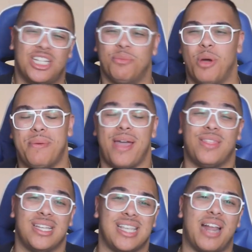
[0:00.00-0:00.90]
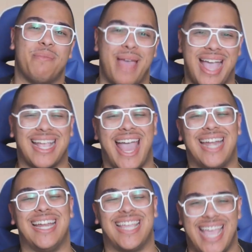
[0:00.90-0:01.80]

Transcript: It is your boy, Path the Designer, back at it